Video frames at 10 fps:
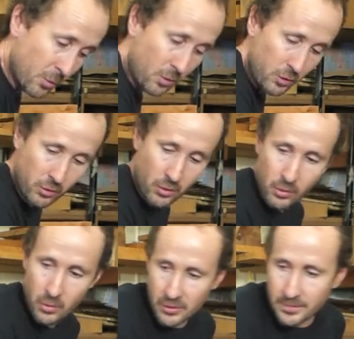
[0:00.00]
or you
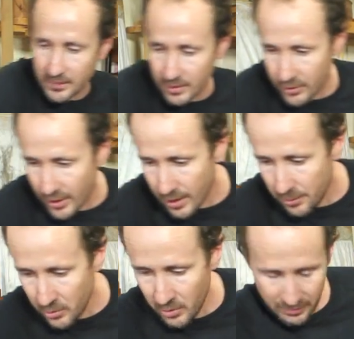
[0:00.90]
could, if you're
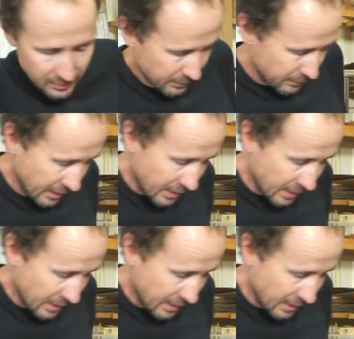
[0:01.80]
happy with it,